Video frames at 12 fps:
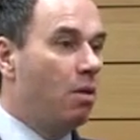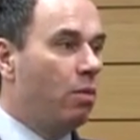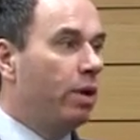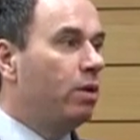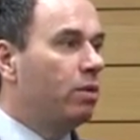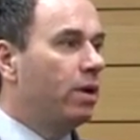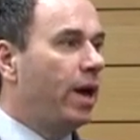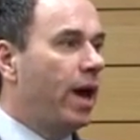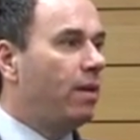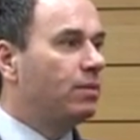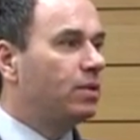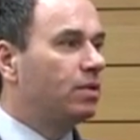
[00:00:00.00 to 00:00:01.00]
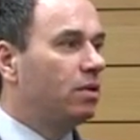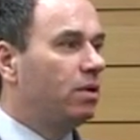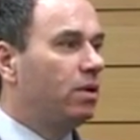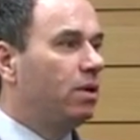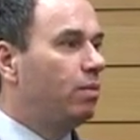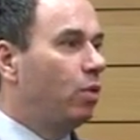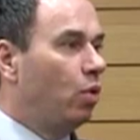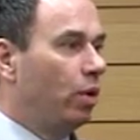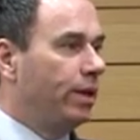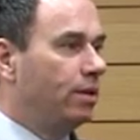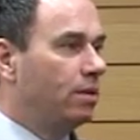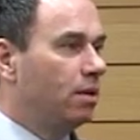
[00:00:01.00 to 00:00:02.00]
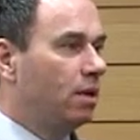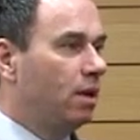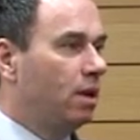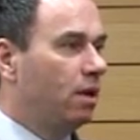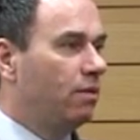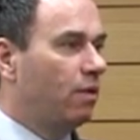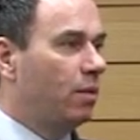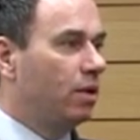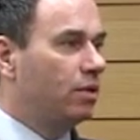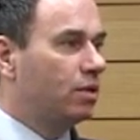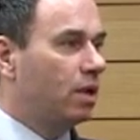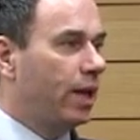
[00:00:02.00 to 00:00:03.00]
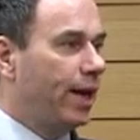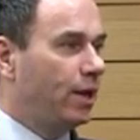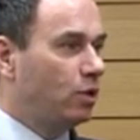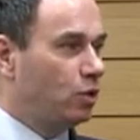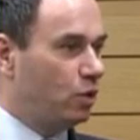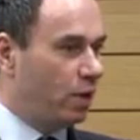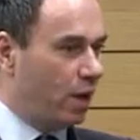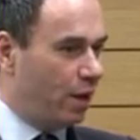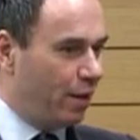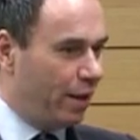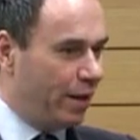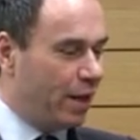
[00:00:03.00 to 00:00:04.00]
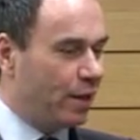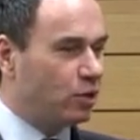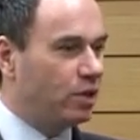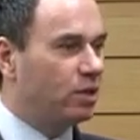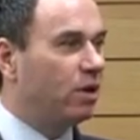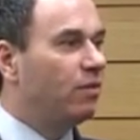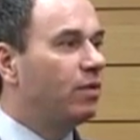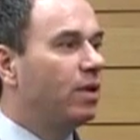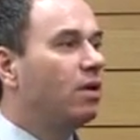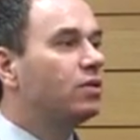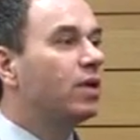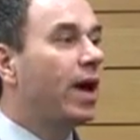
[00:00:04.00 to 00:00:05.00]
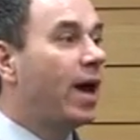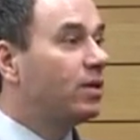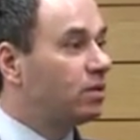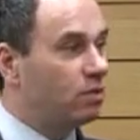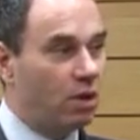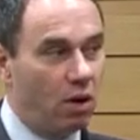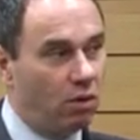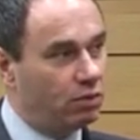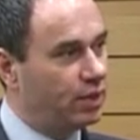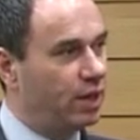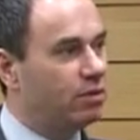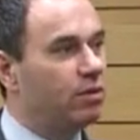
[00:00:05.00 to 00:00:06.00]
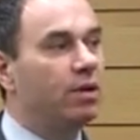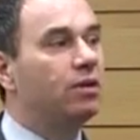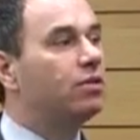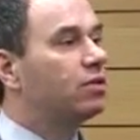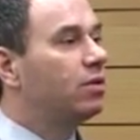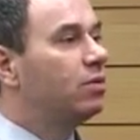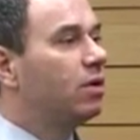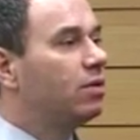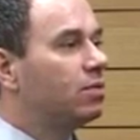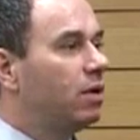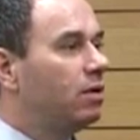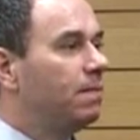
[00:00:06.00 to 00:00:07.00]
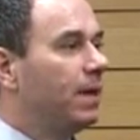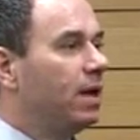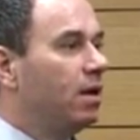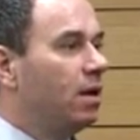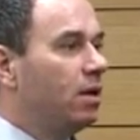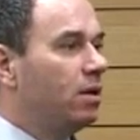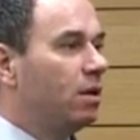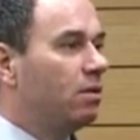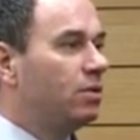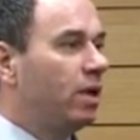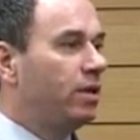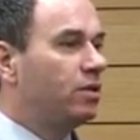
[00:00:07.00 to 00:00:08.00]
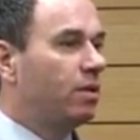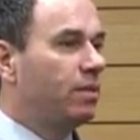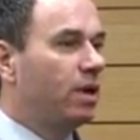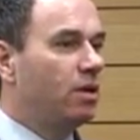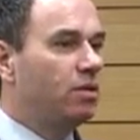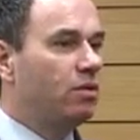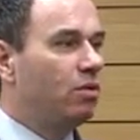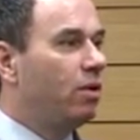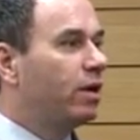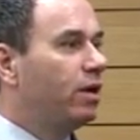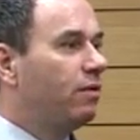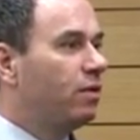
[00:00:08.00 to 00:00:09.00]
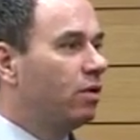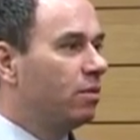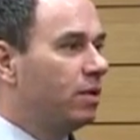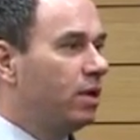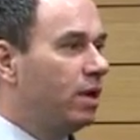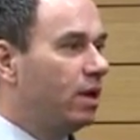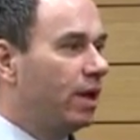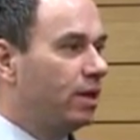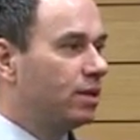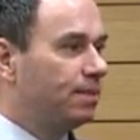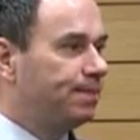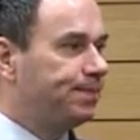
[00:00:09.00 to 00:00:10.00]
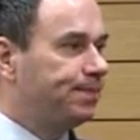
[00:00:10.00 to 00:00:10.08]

We were absolutely appalling, if I'm honest, in actually delivering those, as the whole sector and industry were as well. In some cases you were lucky if you got them a year later.